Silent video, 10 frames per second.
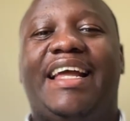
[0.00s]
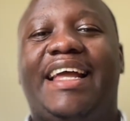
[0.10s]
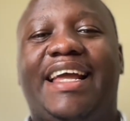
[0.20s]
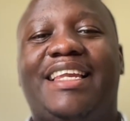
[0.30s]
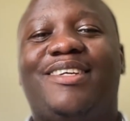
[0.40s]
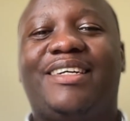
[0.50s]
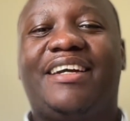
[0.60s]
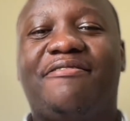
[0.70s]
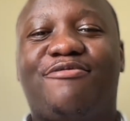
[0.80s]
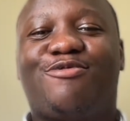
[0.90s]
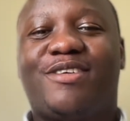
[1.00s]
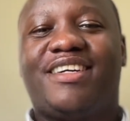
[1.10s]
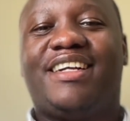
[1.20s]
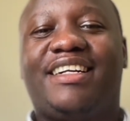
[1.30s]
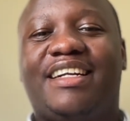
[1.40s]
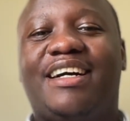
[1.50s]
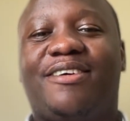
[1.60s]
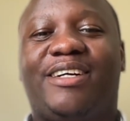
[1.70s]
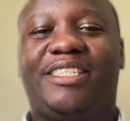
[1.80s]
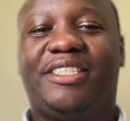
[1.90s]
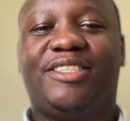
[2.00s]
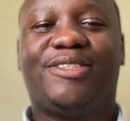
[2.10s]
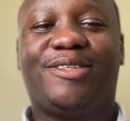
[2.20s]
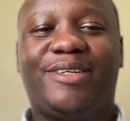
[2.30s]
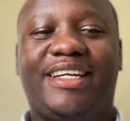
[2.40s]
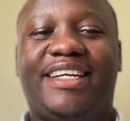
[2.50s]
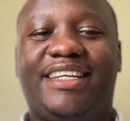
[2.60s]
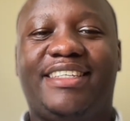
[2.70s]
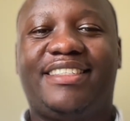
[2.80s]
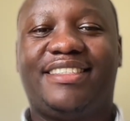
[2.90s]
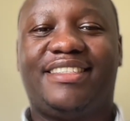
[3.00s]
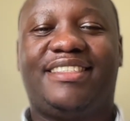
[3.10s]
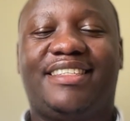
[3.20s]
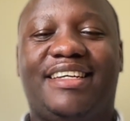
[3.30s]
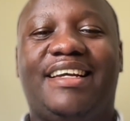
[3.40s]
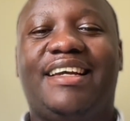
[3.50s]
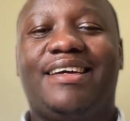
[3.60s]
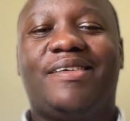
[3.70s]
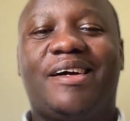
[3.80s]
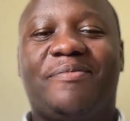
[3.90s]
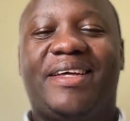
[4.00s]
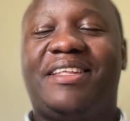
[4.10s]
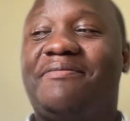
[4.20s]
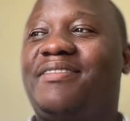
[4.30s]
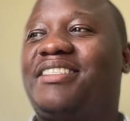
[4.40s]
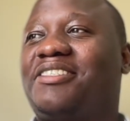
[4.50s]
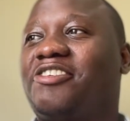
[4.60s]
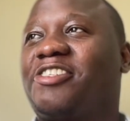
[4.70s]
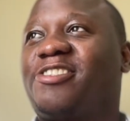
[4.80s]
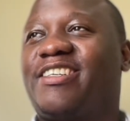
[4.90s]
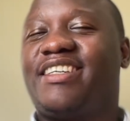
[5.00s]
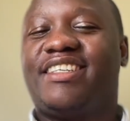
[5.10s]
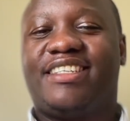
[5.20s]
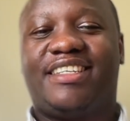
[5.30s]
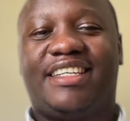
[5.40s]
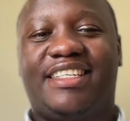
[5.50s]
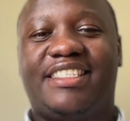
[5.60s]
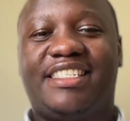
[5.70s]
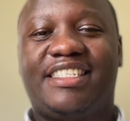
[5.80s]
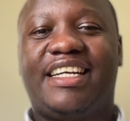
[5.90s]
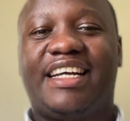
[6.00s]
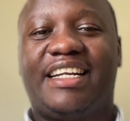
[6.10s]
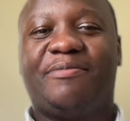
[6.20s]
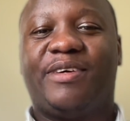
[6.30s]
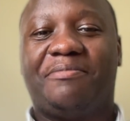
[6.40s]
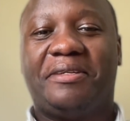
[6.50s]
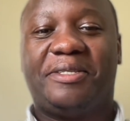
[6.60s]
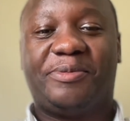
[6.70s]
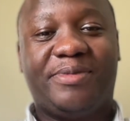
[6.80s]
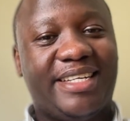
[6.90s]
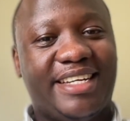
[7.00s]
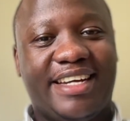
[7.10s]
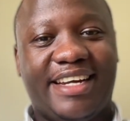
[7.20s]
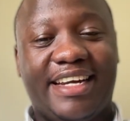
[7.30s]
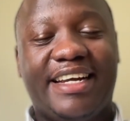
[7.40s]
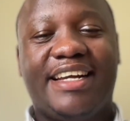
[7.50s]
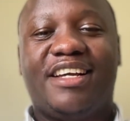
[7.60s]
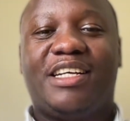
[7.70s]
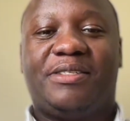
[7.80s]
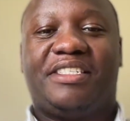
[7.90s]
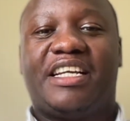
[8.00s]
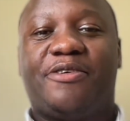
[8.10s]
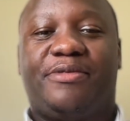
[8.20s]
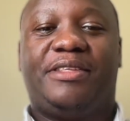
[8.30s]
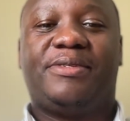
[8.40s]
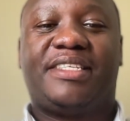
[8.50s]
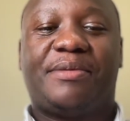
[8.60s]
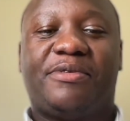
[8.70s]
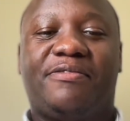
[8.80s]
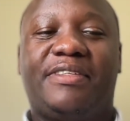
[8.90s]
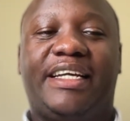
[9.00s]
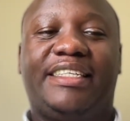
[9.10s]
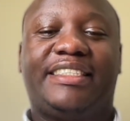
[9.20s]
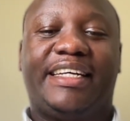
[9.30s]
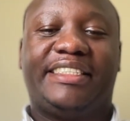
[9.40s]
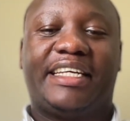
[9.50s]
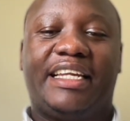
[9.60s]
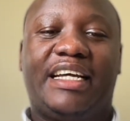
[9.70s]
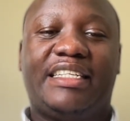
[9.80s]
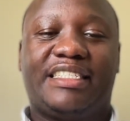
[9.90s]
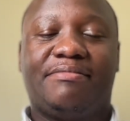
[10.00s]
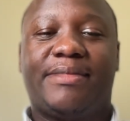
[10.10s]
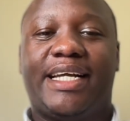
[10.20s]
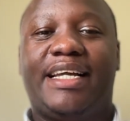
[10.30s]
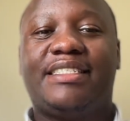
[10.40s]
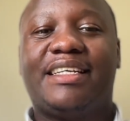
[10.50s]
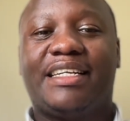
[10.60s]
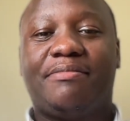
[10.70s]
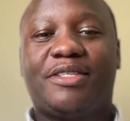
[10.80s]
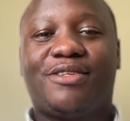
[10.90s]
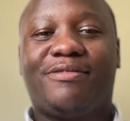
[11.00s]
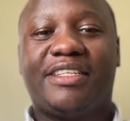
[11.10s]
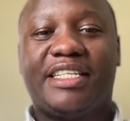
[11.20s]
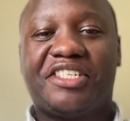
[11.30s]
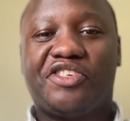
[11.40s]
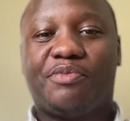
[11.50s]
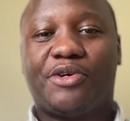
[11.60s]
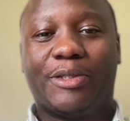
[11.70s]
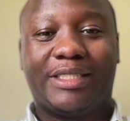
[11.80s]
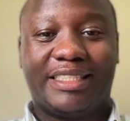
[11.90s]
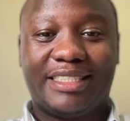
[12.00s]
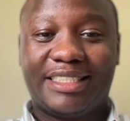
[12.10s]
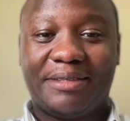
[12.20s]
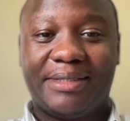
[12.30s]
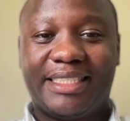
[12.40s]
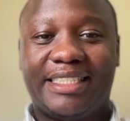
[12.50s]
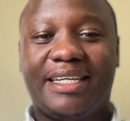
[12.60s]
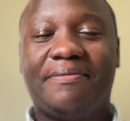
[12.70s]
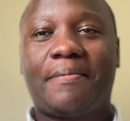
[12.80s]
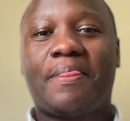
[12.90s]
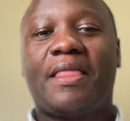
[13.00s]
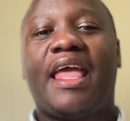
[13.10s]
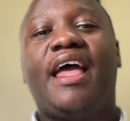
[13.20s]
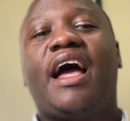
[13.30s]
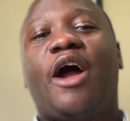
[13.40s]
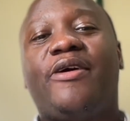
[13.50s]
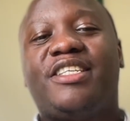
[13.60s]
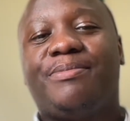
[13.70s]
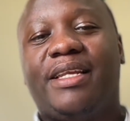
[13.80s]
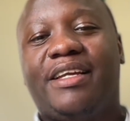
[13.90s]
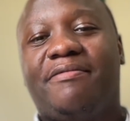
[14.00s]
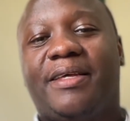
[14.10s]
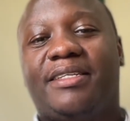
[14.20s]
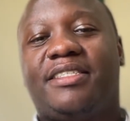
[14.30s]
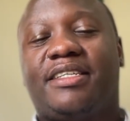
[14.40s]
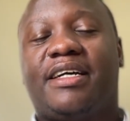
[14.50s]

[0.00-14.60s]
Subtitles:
Hello everyone, how are you doing? My name is Joshua Kasiri, and I'm happy to be here to share with you some of the insights I learned in my Dynamics of Leadership course this semester. I always believe that